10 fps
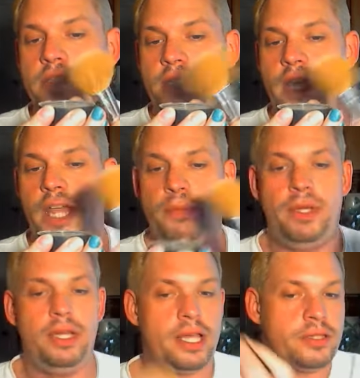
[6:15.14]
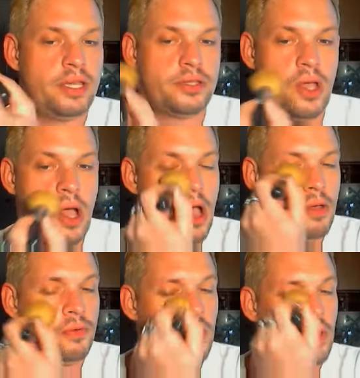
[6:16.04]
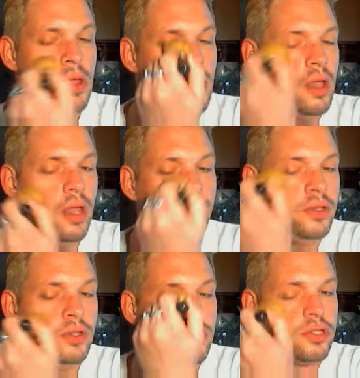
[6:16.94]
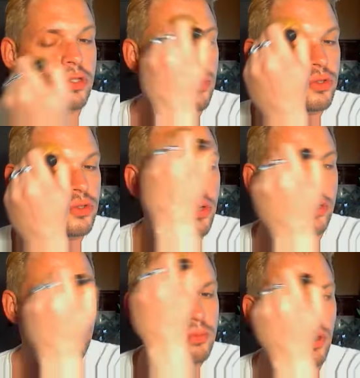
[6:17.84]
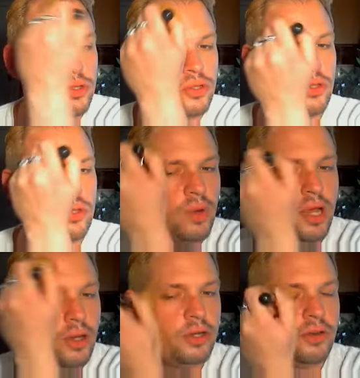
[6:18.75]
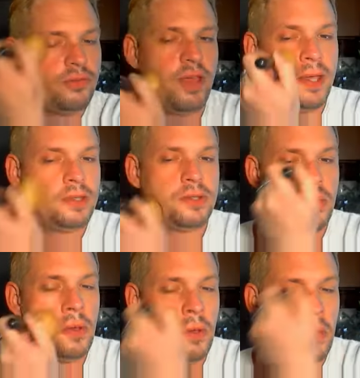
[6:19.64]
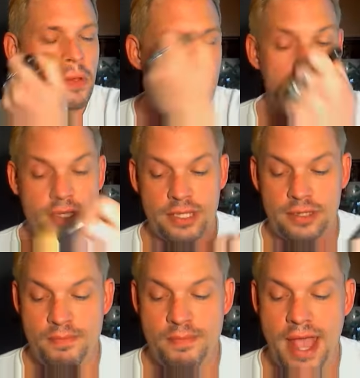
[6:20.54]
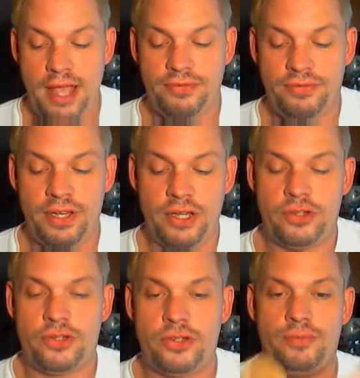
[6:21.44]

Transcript: tap any excess off, and then you just do circular motions right onto your face. This has a matte finish.